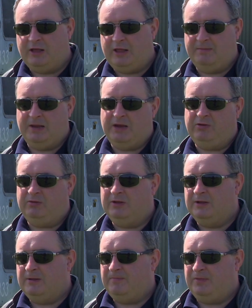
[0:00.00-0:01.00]
And they may
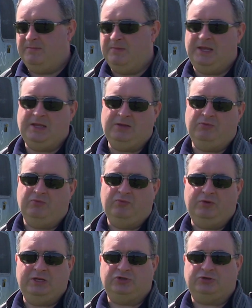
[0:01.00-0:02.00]
they may
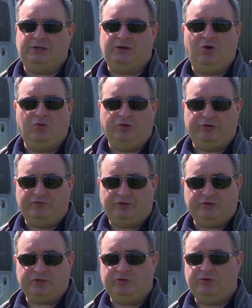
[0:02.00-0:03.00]
retrain a holdover
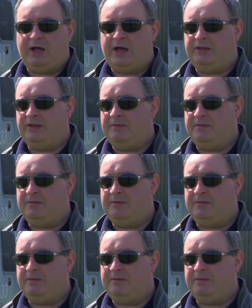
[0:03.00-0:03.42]
to do that.